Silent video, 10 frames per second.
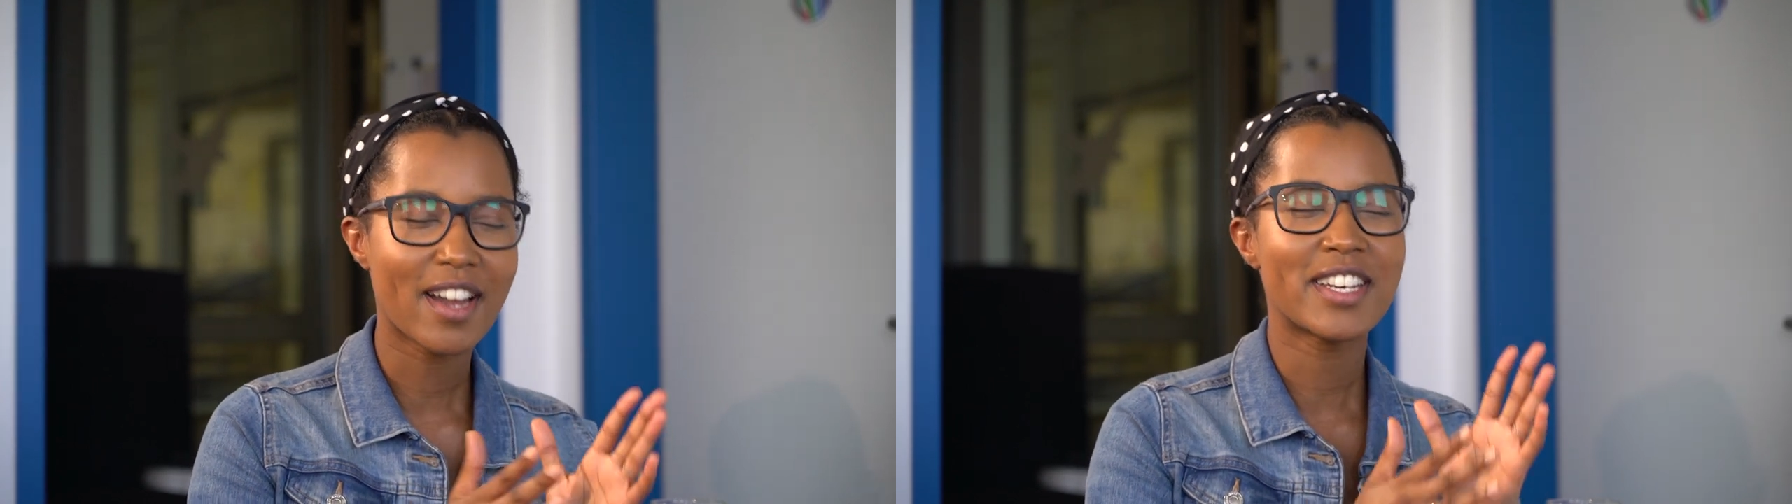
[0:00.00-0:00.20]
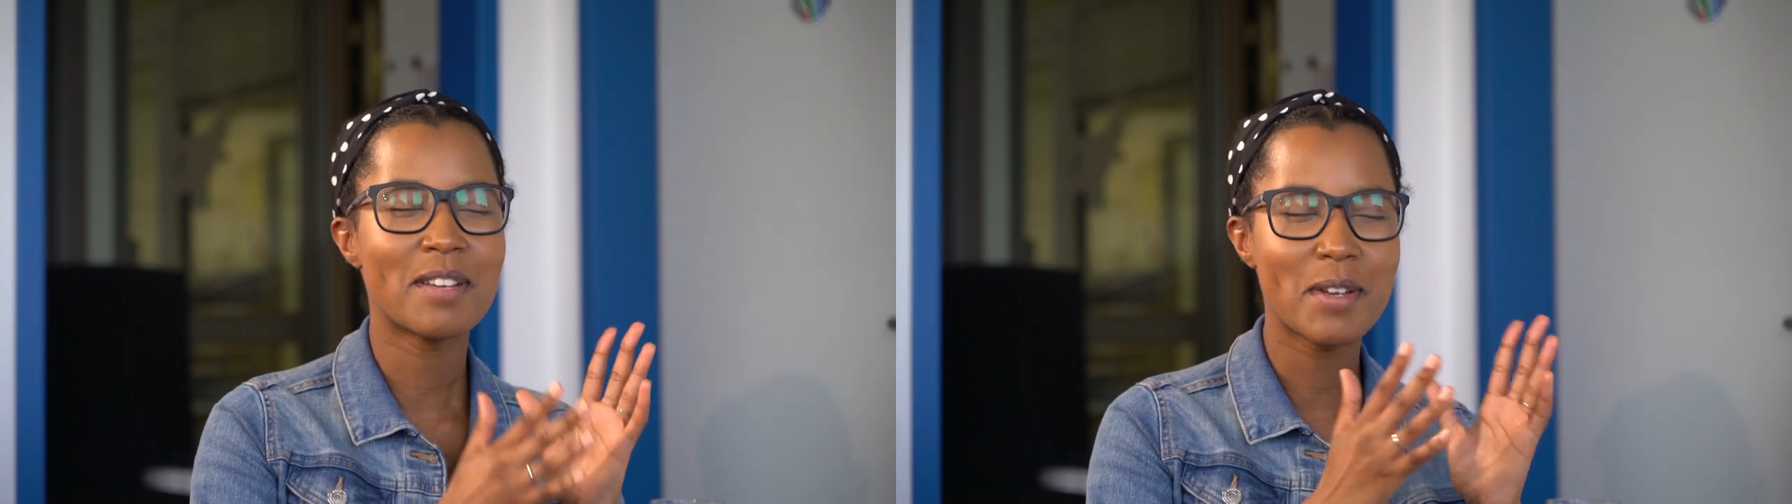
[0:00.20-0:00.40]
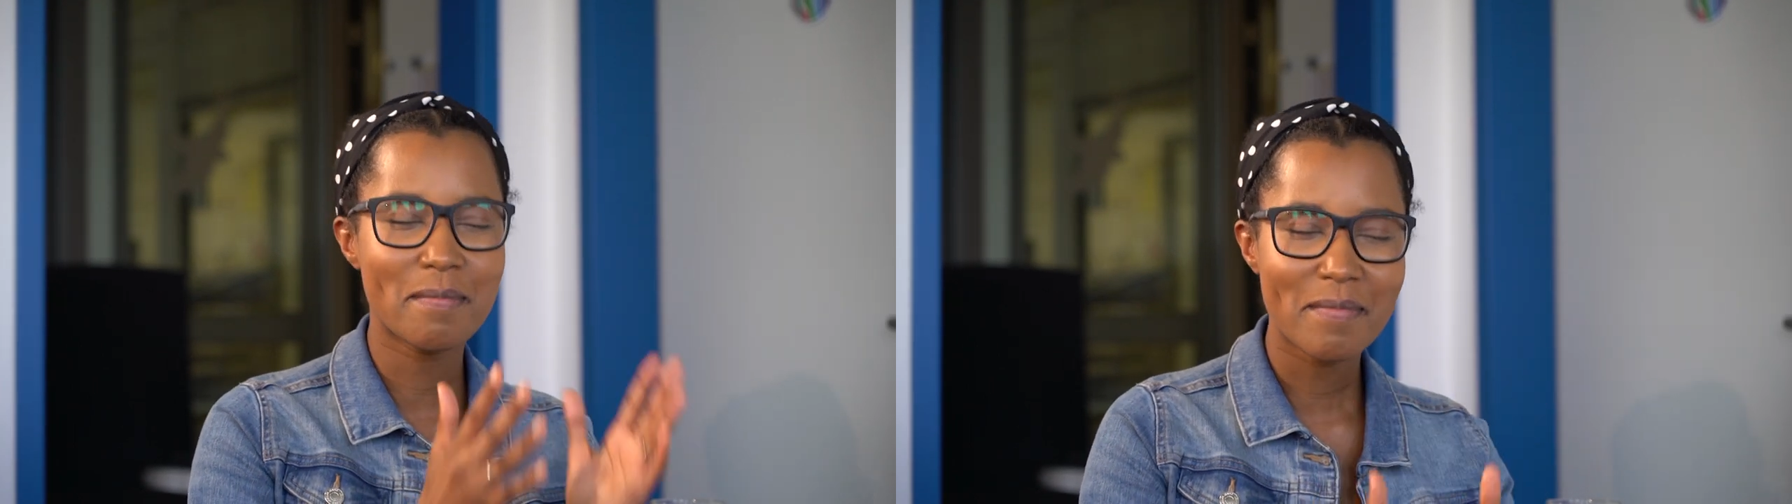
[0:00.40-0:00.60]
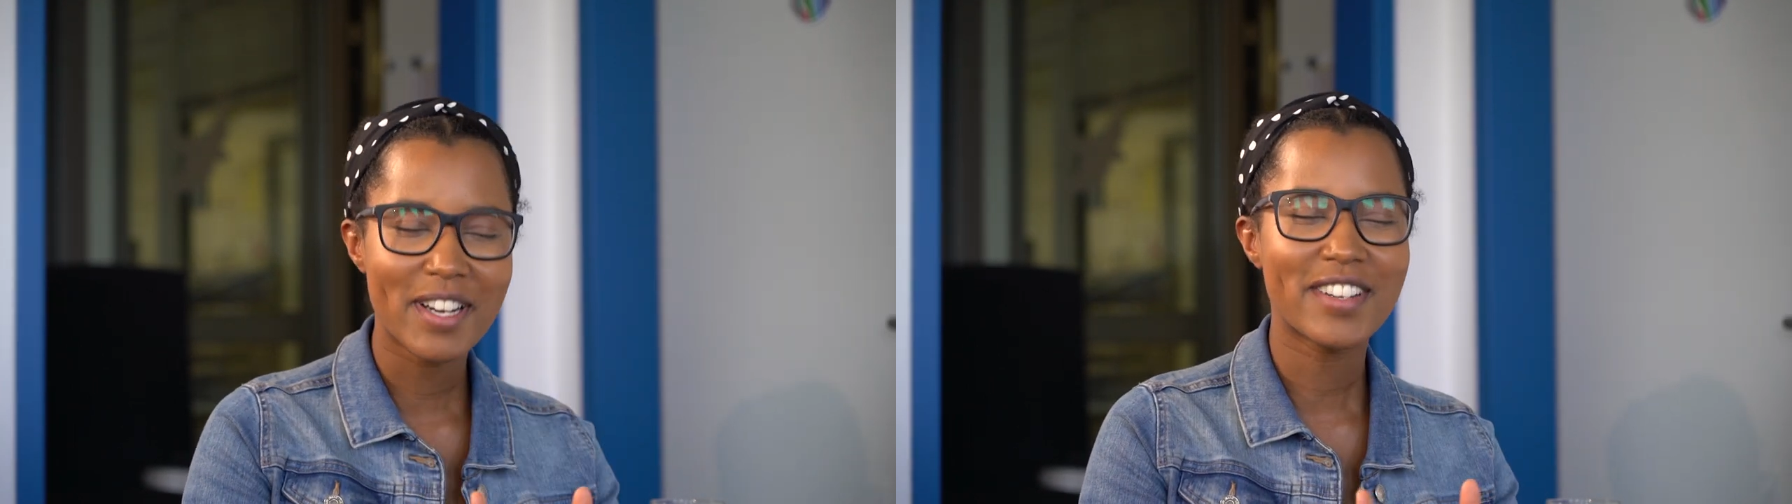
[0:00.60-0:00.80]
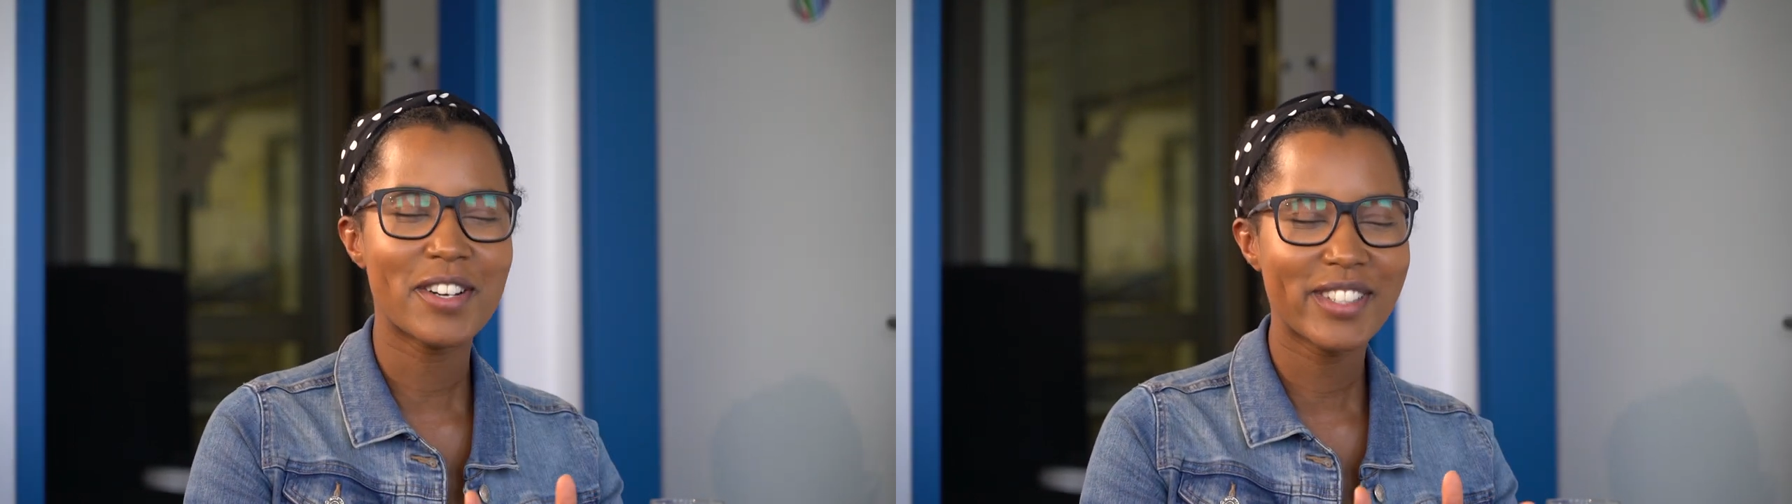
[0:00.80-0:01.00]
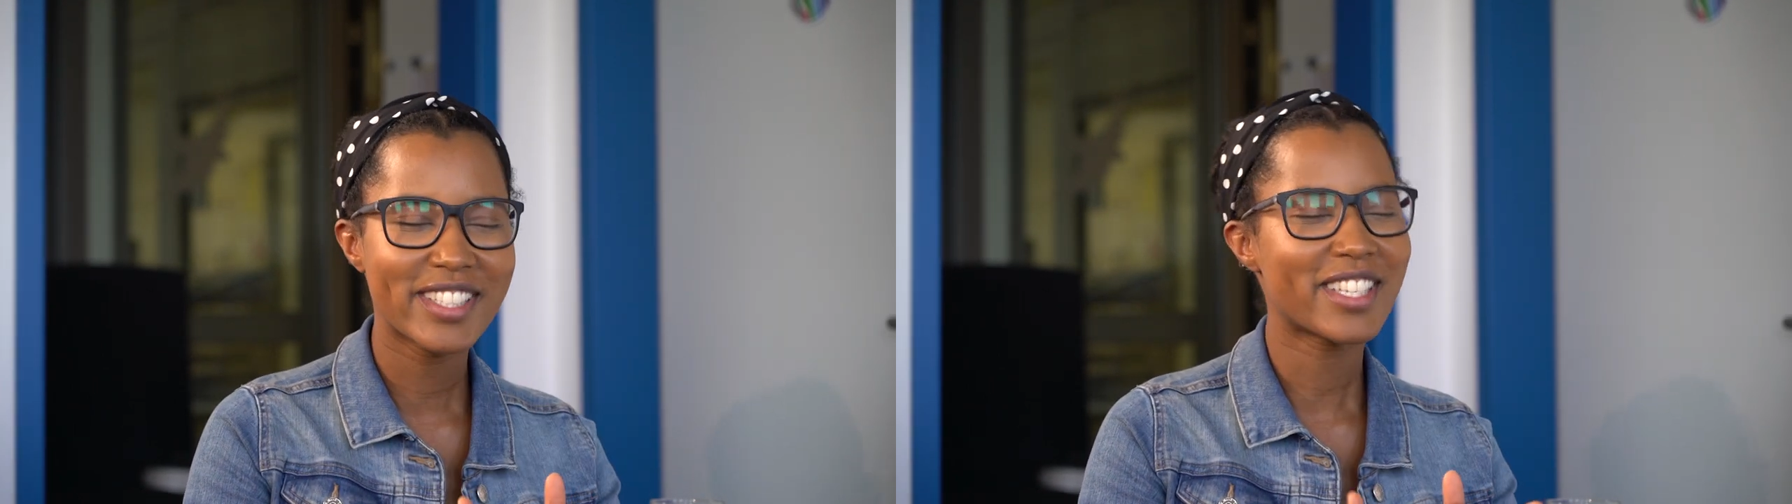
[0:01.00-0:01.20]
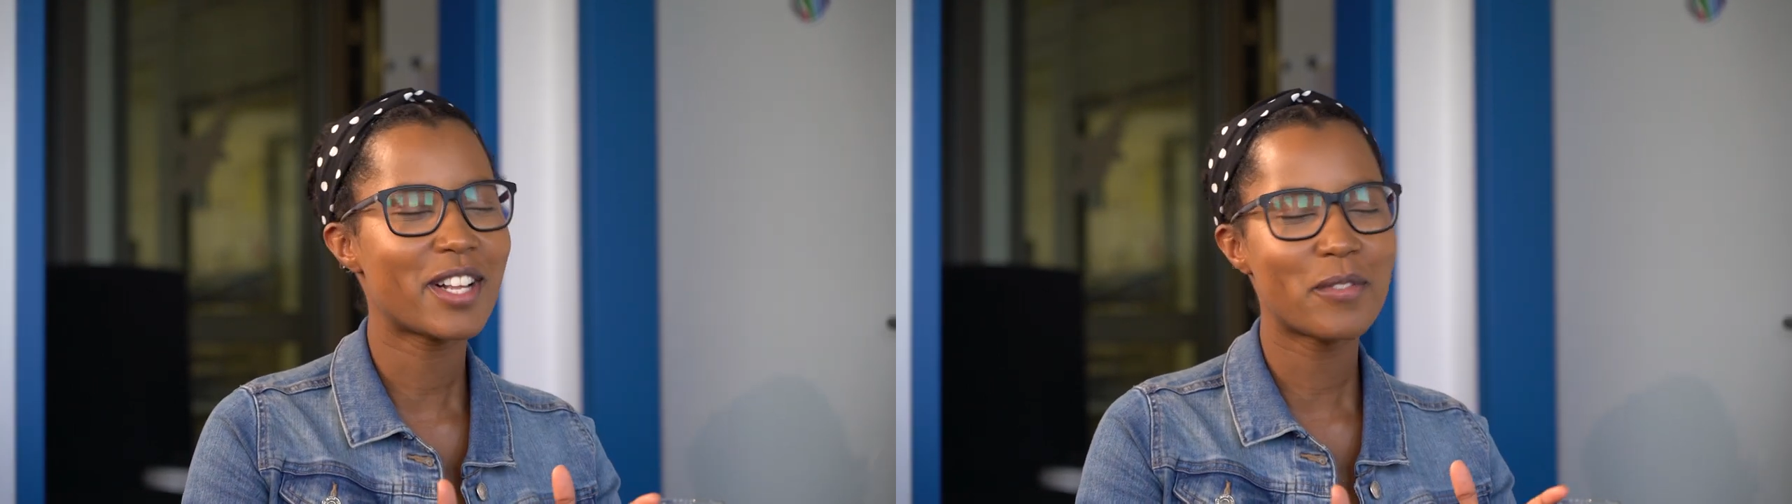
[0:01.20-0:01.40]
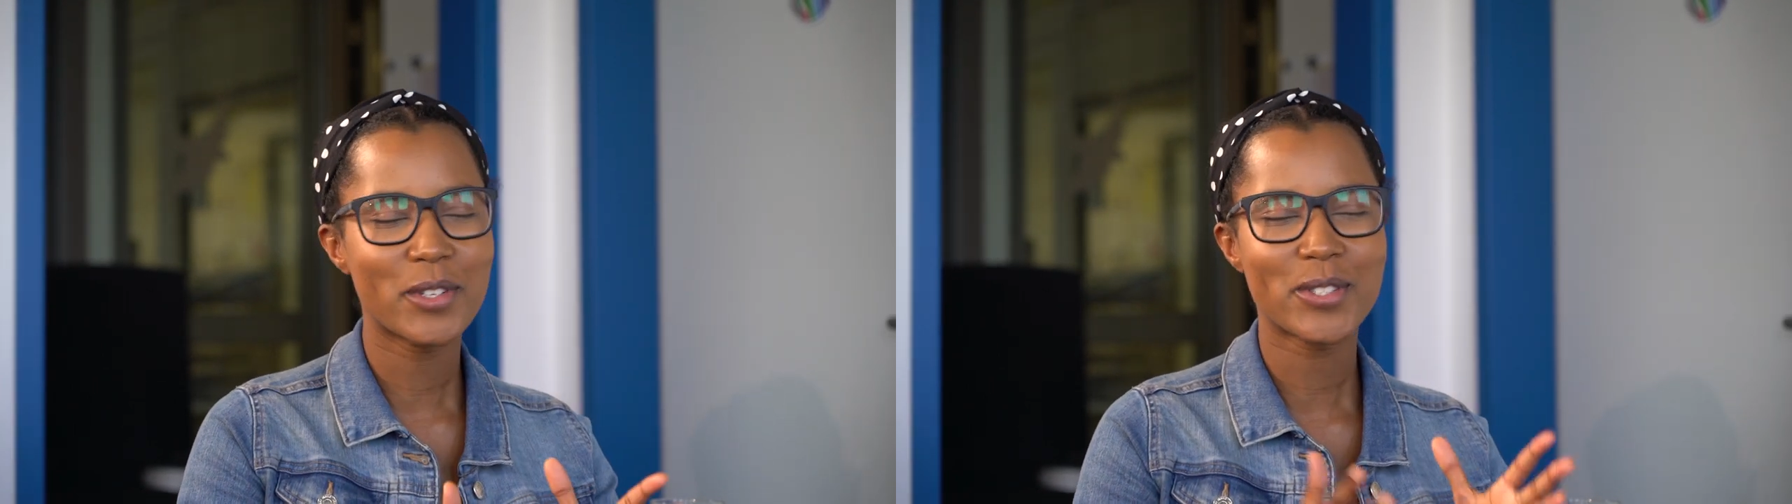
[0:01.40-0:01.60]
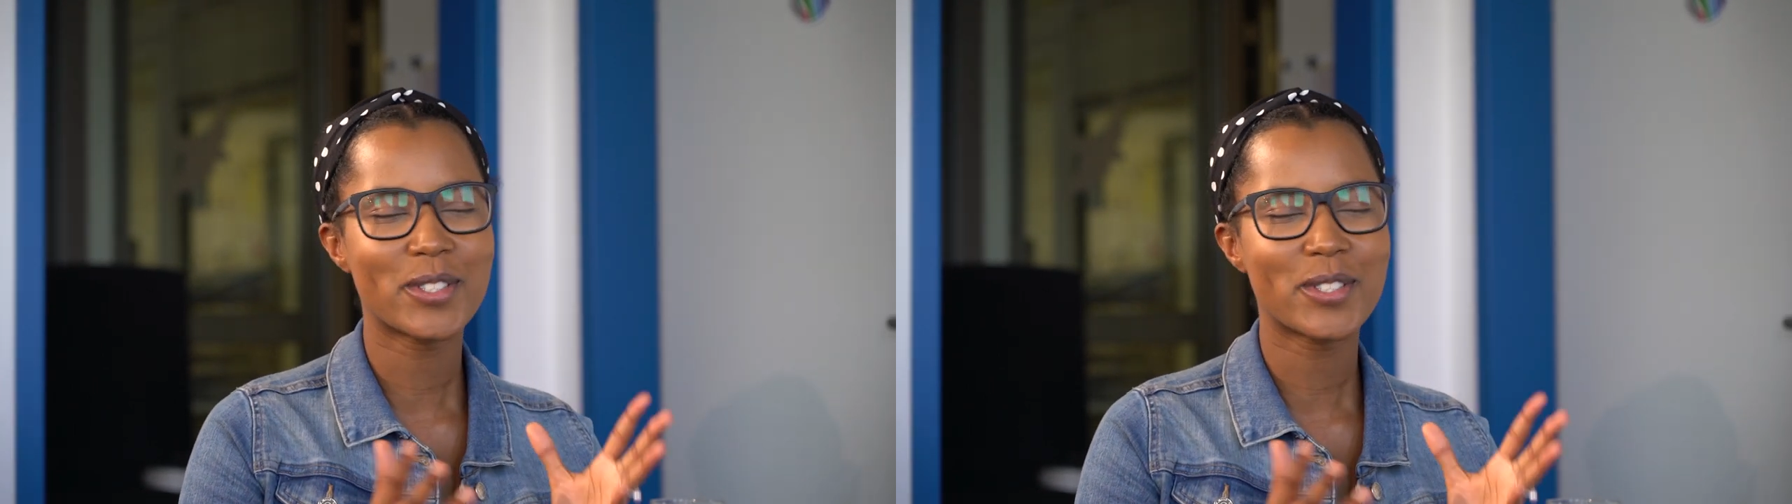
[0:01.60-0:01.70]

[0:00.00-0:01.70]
my academic background itself,